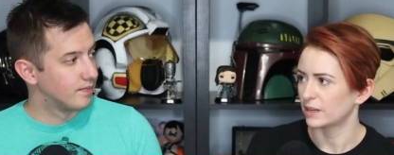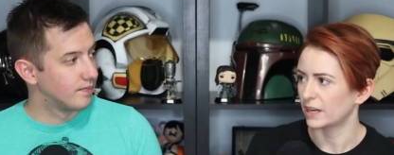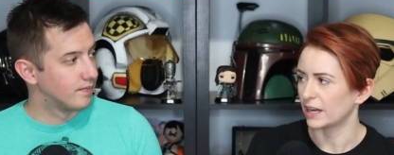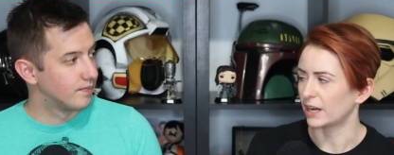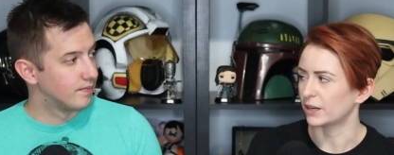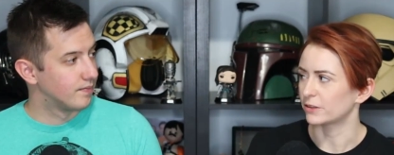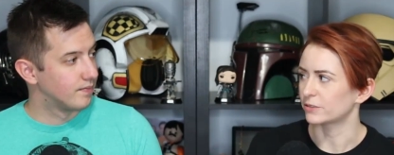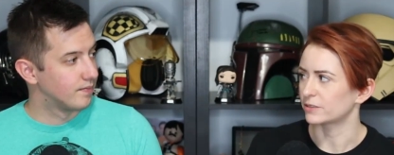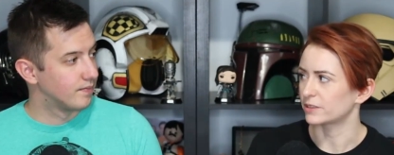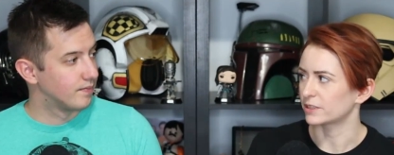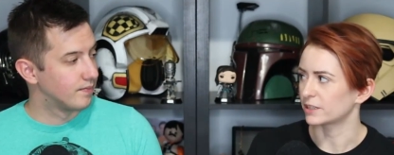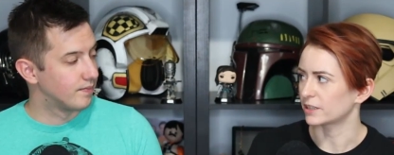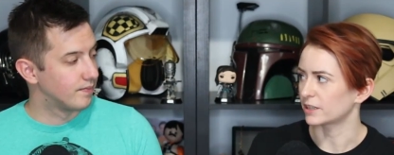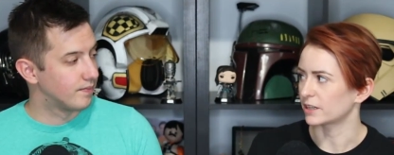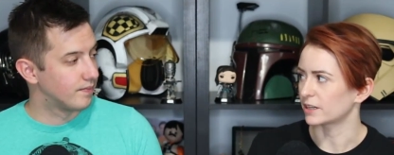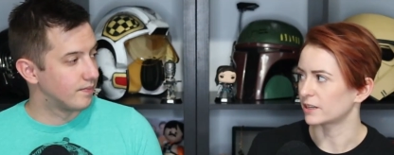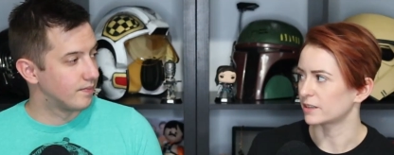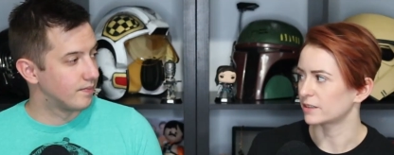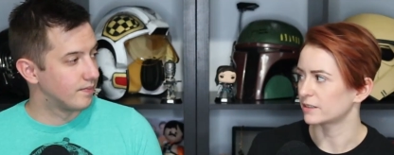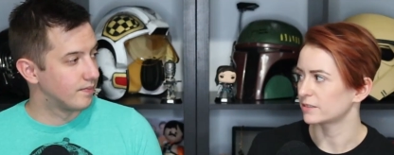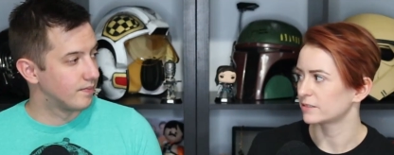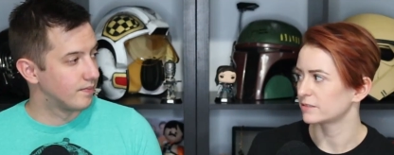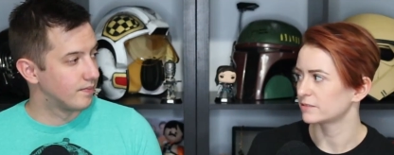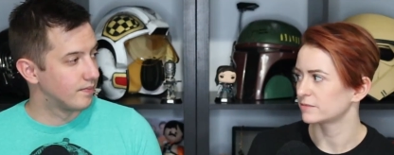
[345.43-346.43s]
Speaker 1: out
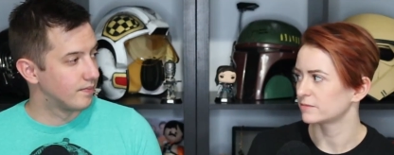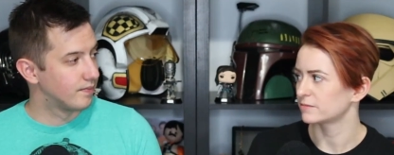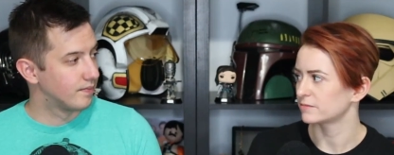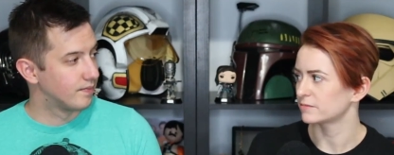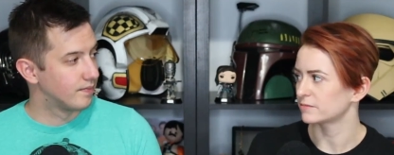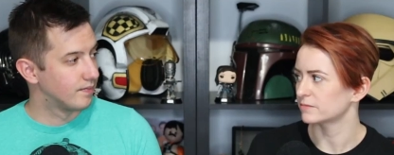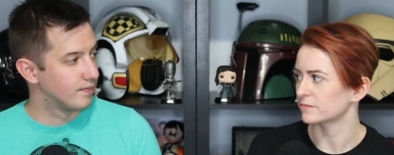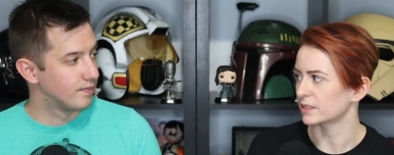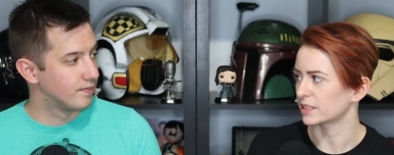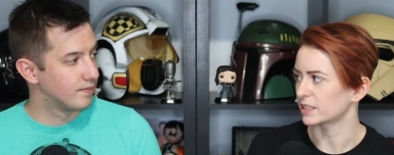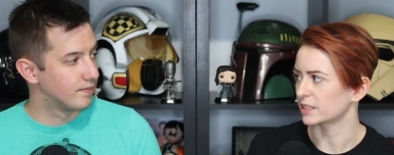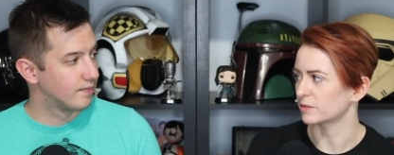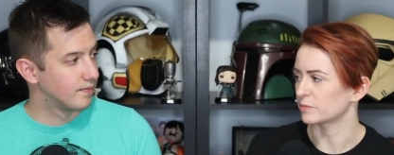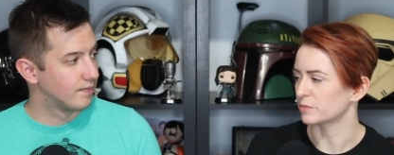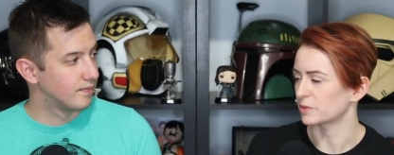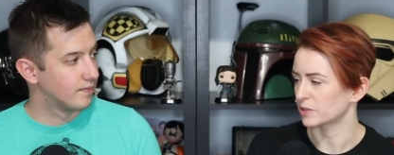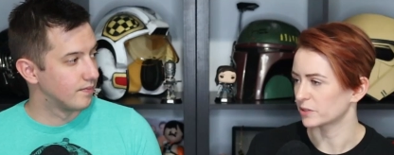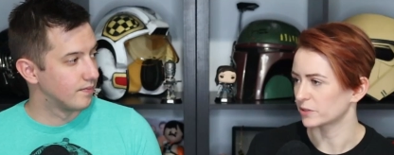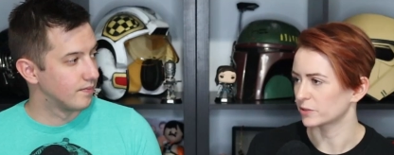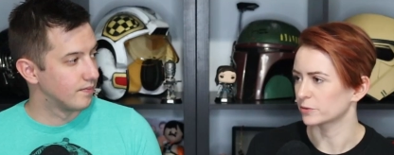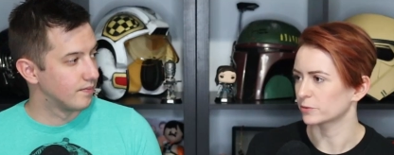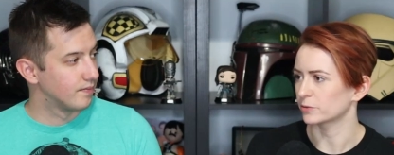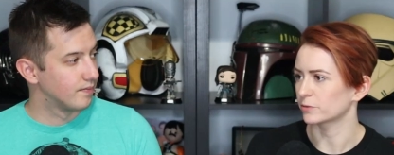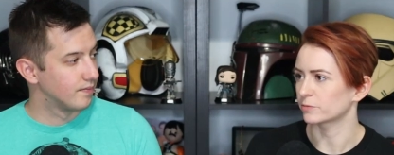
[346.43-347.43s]
there, like
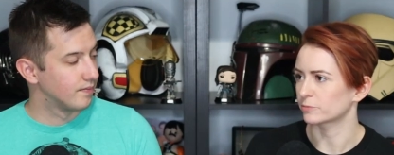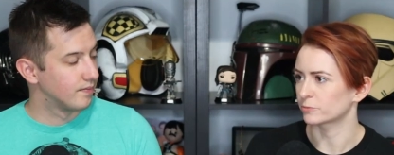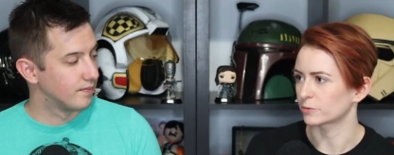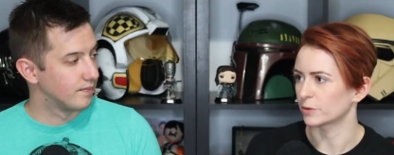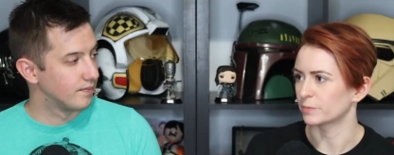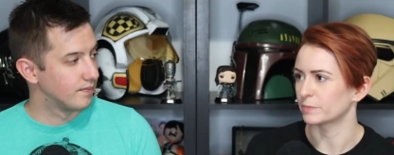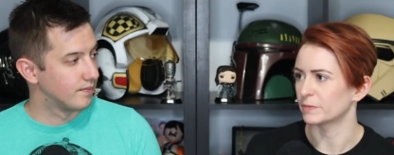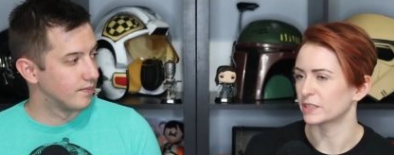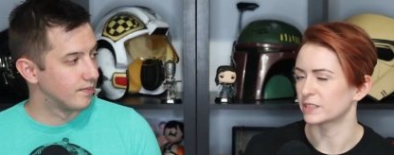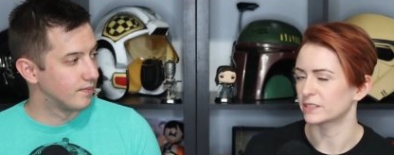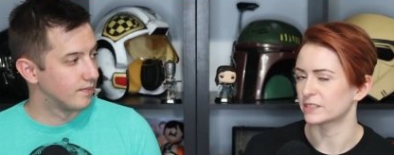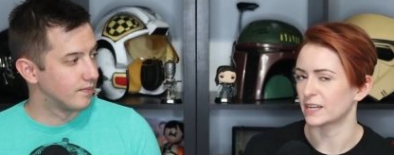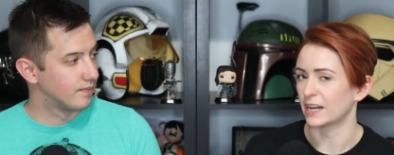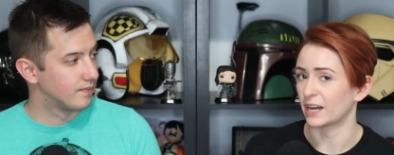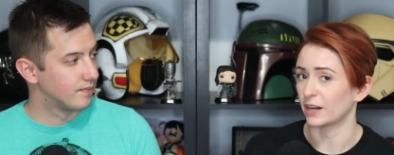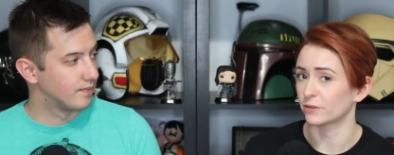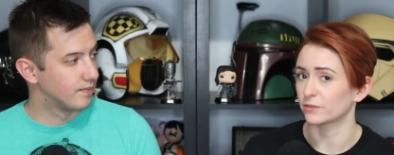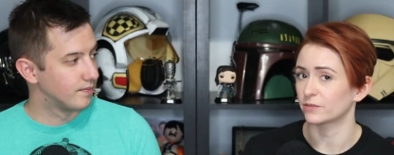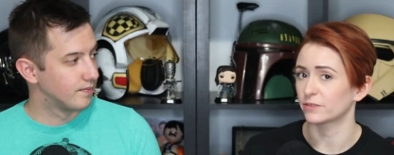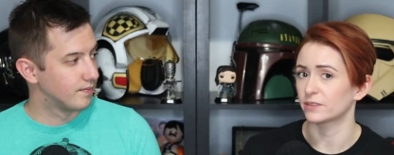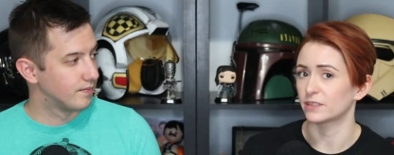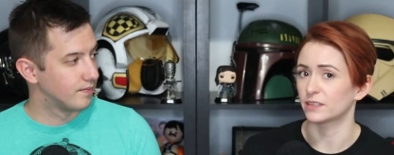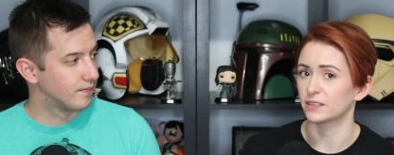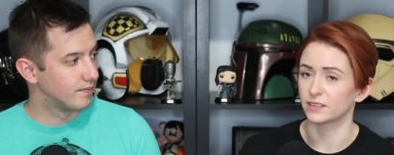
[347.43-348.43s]
Imperial remnants
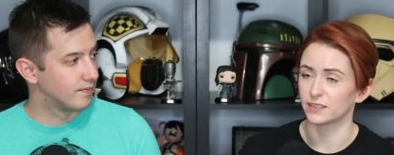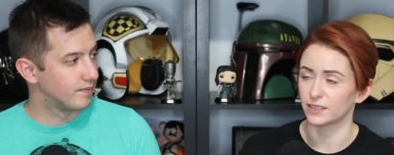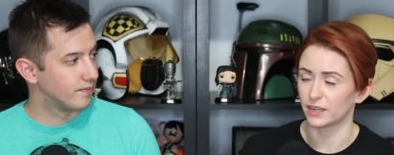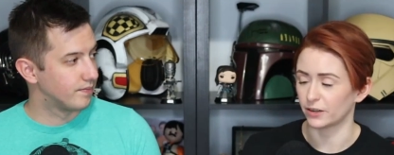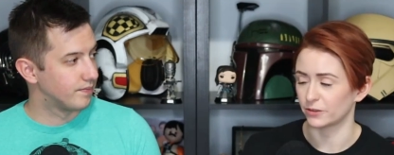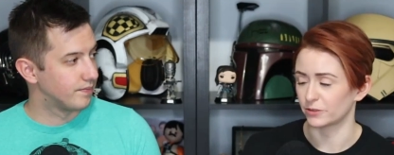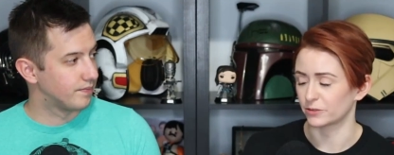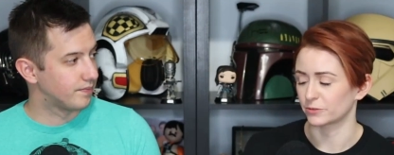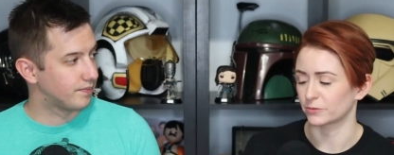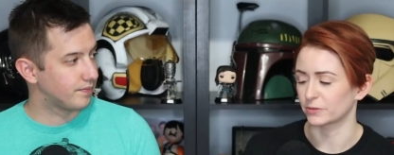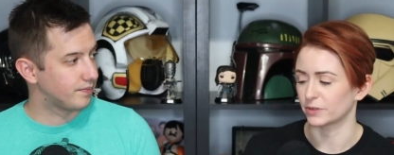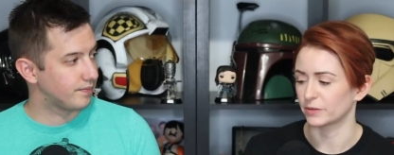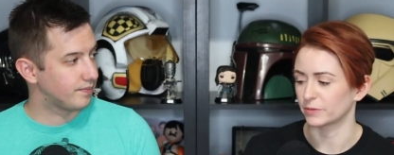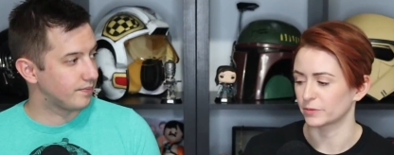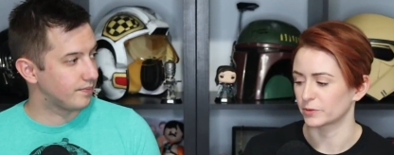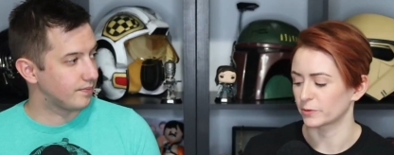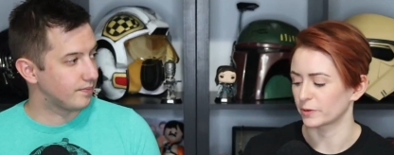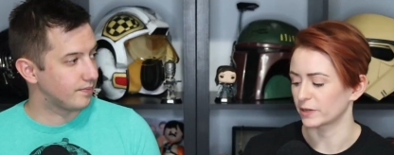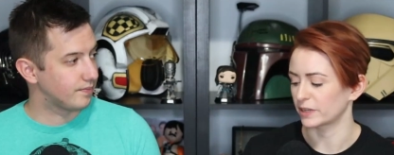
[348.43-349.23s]
out in the Outer Rim or